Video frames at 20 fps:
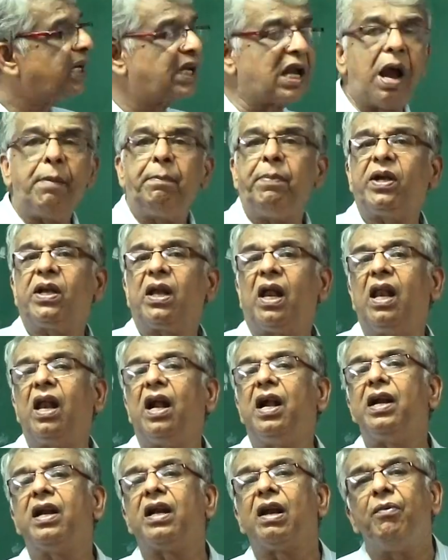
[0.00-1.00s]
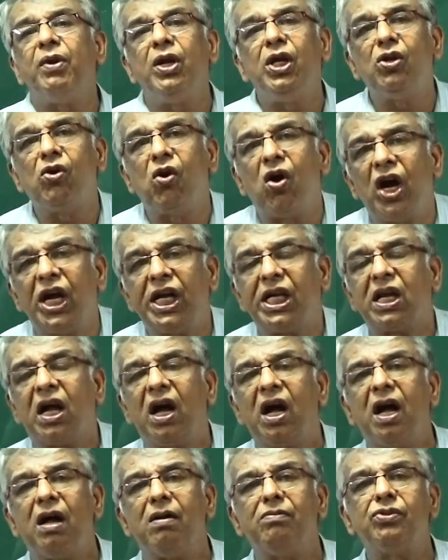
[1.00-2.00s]
capital and revenue
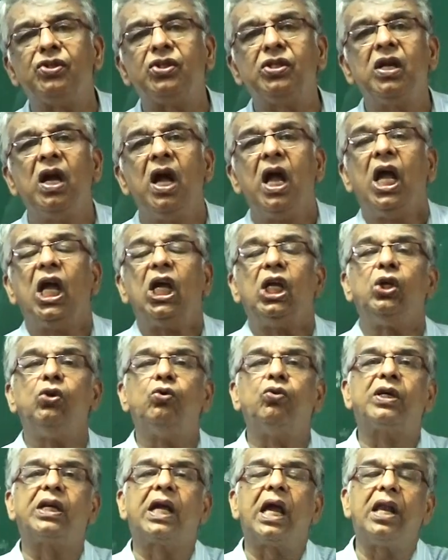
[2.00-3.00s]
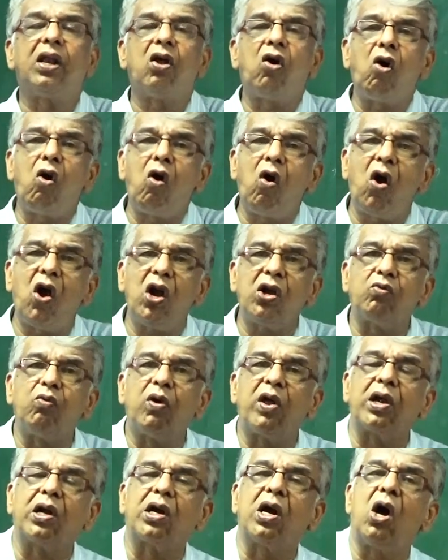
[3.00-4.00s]
items, you cannot
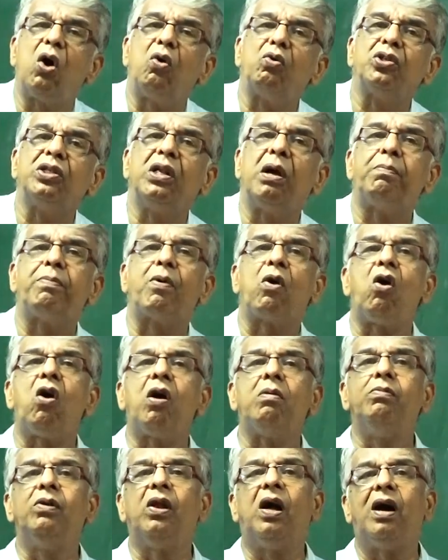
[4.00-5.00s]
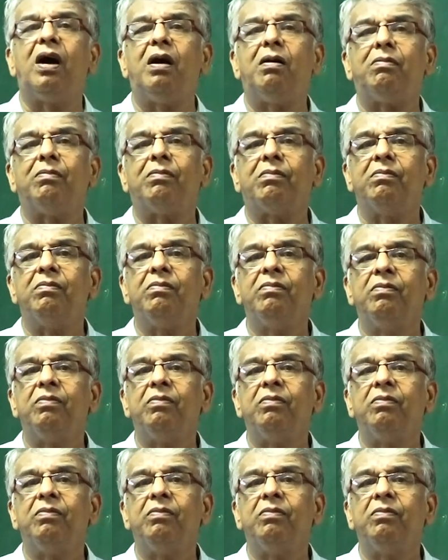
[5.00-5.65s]
work out the problem.